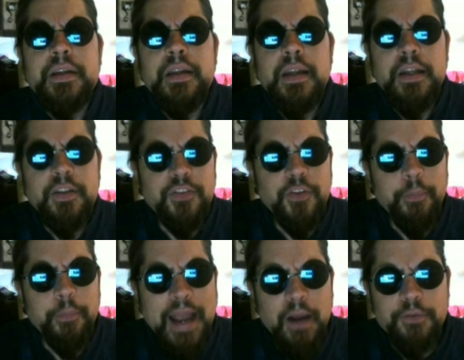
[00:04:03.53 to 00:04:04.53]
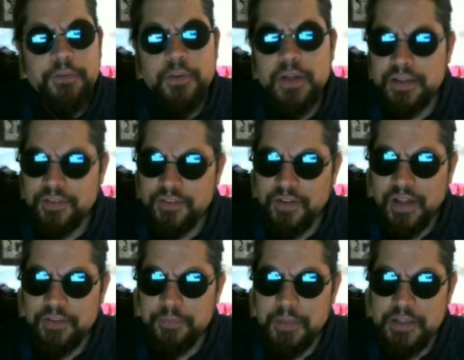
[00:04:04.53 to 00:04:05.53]
it is still powerful, and it still
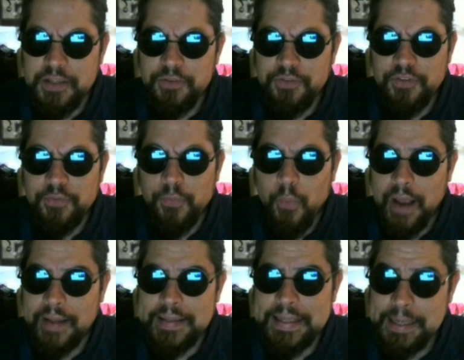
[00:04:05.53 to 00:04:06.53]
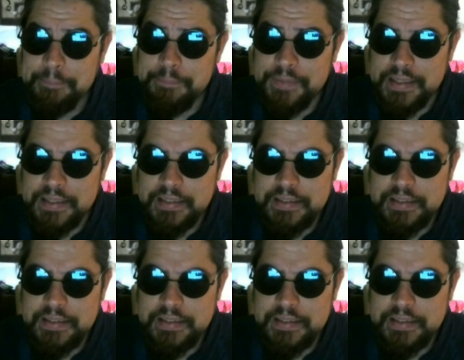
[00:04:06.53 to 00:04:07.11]
has many uses while empty.